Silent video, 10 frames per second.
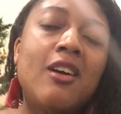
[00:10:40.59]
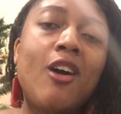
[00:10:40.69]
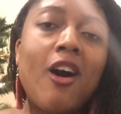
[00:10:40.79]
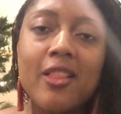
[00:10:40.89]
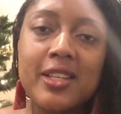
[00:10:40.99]

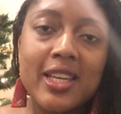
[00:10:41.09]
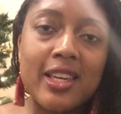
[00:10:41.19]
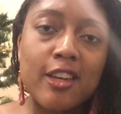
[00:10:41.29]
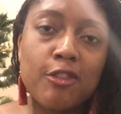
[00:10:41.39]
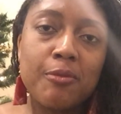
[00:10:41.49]
holiday
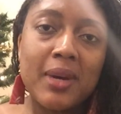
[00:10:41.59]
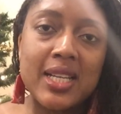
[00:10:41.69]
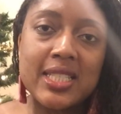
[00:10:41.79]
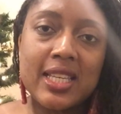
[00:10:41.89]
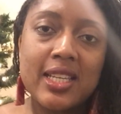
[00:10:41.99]
gift
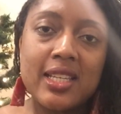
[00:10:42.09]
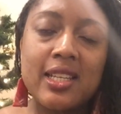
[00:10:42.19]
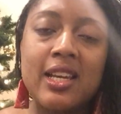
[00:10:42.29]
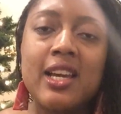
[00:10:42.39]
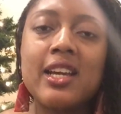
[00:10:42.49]
basket,
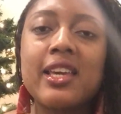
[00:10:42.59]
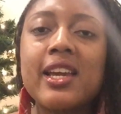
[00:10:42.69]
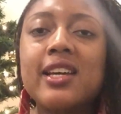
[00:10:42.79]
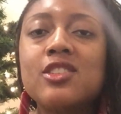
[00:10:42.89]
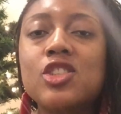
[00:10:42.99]

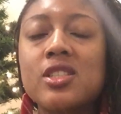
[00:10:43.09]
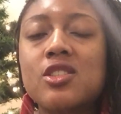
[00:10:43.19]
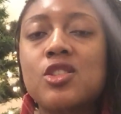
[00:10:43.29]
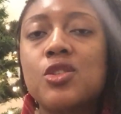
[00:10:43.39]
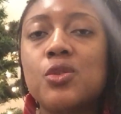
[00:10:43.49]
again
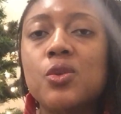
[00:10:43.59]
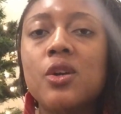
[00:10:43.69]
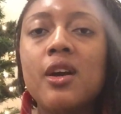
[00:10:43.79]
just to